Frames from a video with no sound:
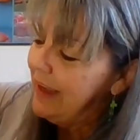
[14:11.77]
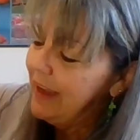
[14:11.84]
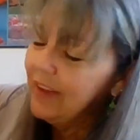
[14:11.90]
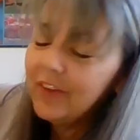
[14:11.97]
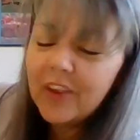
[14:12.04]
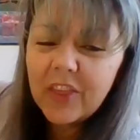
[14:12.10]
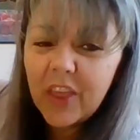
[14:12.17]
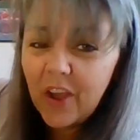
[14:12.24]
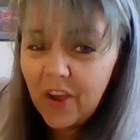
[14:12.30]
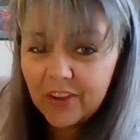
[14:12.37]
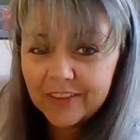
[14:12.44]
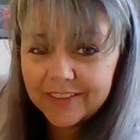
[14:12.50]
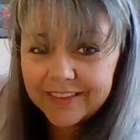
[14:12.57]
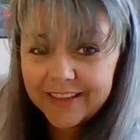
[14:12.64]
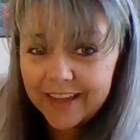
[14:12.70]
and so I thought
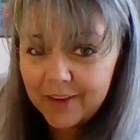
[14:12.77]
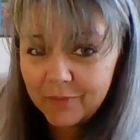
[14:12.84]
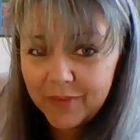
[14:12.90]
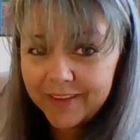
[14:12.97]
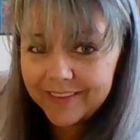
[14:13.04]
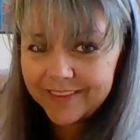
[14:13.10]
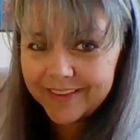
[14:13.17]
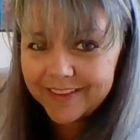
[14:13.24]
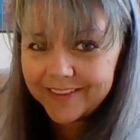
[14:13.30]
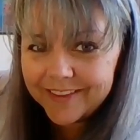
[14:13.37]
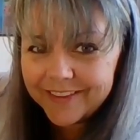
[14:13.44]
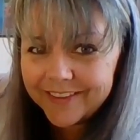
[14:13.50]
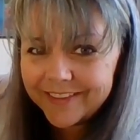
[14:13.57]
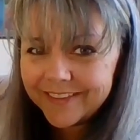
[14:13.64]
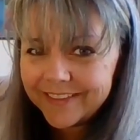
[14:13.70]
I'll just take my
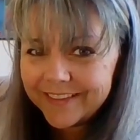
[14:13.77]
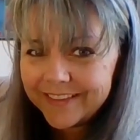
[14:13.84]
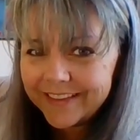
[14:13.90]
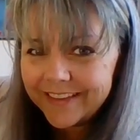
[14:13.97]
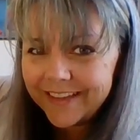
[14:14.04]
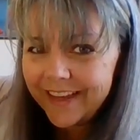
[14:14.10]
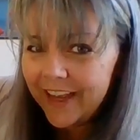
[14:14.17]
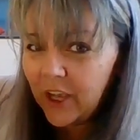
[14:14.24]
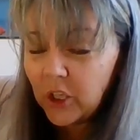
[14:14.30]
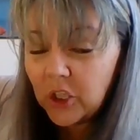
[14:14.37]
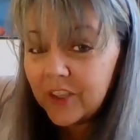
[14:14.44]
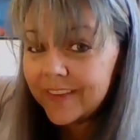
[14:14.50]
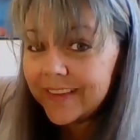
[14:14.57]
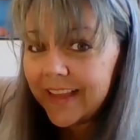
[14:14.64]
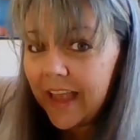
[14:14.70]
scissors, I'll
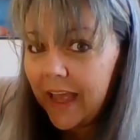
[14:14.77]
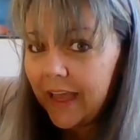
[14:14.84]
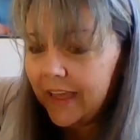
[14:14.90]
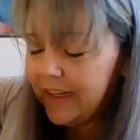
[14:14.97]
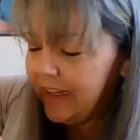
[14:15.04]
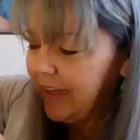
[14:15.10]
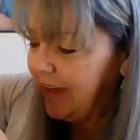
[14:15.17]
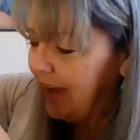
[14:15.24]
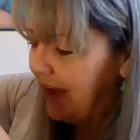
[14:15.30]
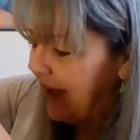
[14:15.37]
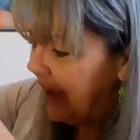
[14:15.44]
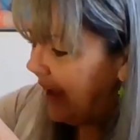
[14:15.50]
just cut it.